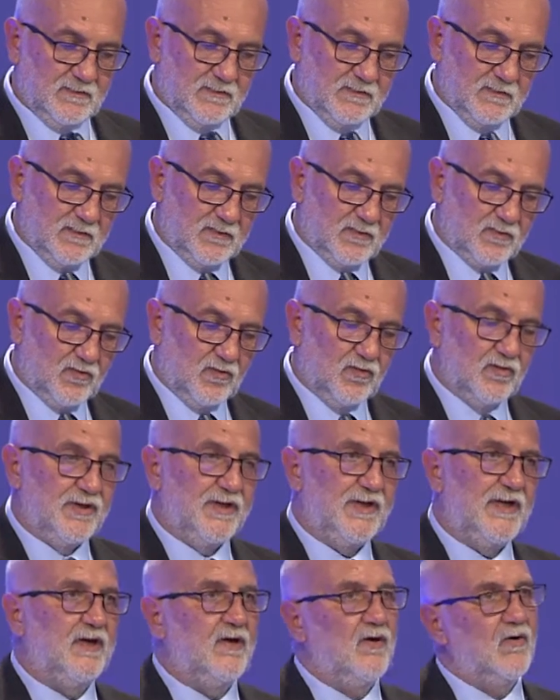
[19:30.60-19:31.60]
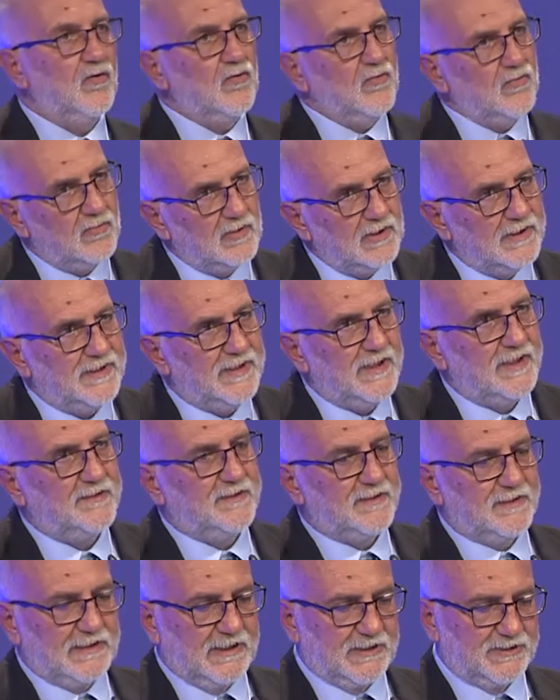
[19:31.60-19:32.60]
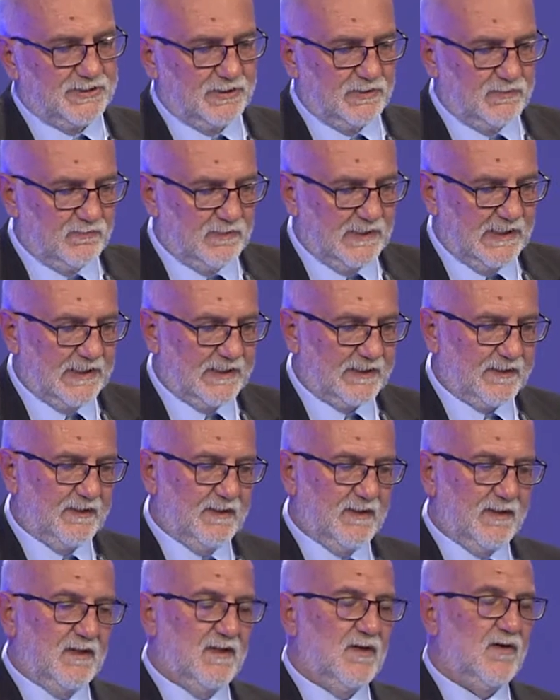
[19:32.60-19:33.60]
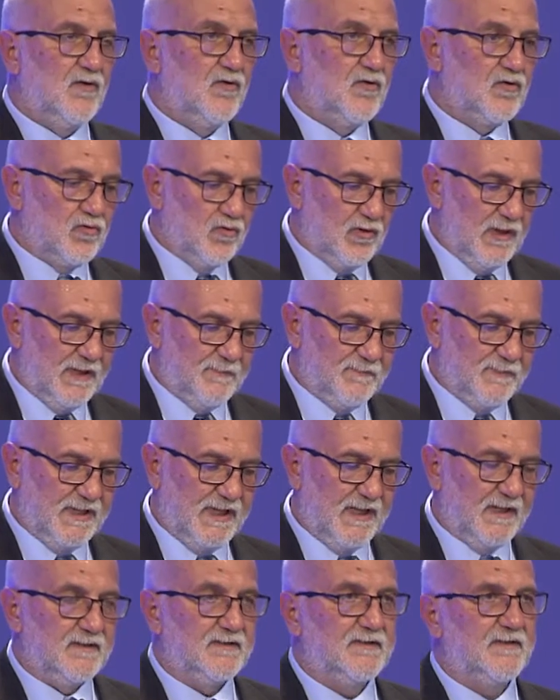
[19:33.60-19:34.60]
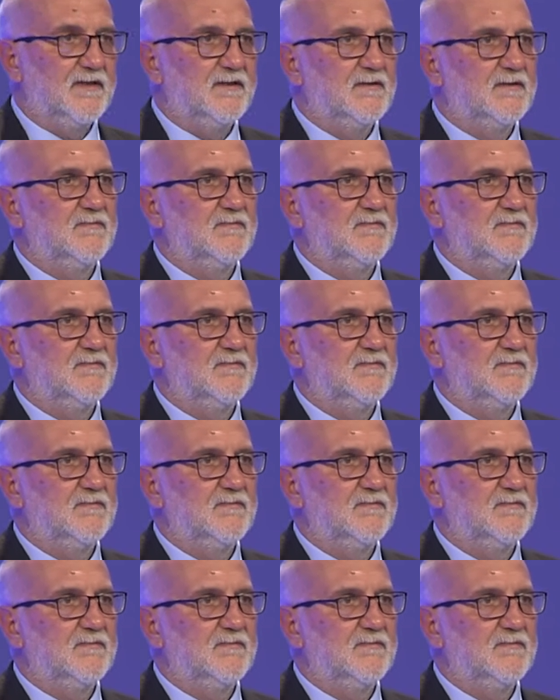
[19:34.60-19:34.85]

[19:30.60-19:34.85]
experiment, but this shows that there are modifications